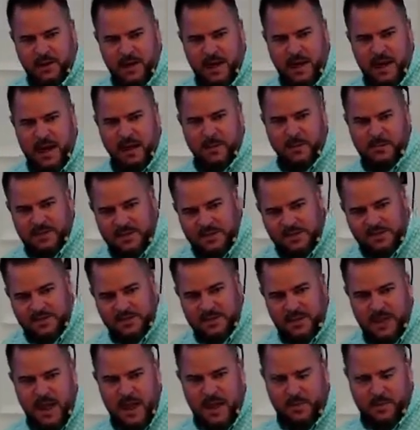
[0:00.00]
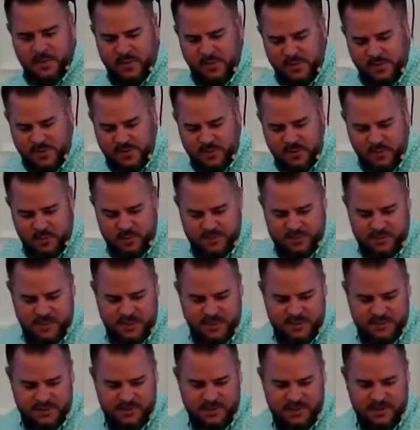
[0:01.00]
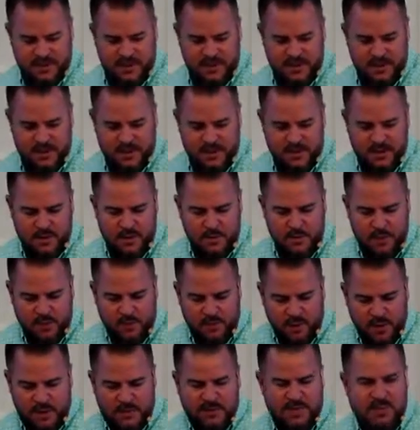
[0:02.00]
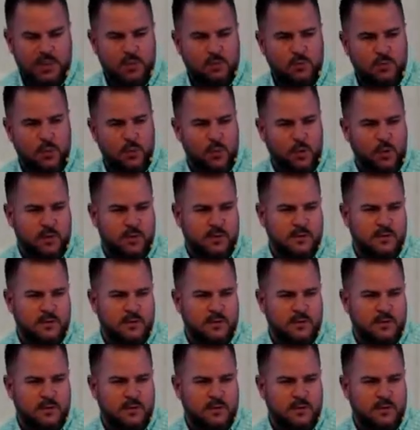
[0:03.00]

absence or apathy towards us, we press in more.